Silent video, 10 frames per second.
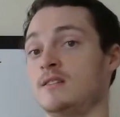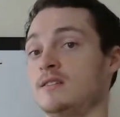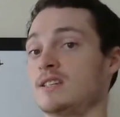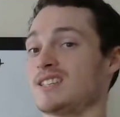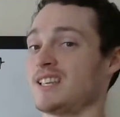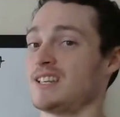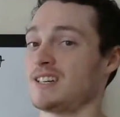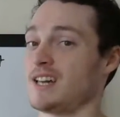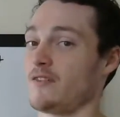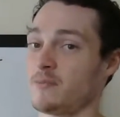does the
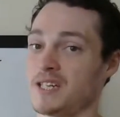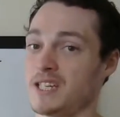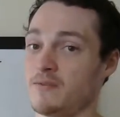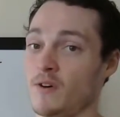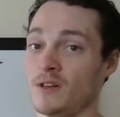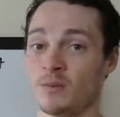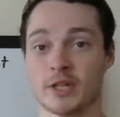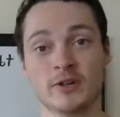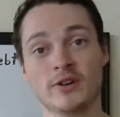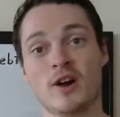government default when you're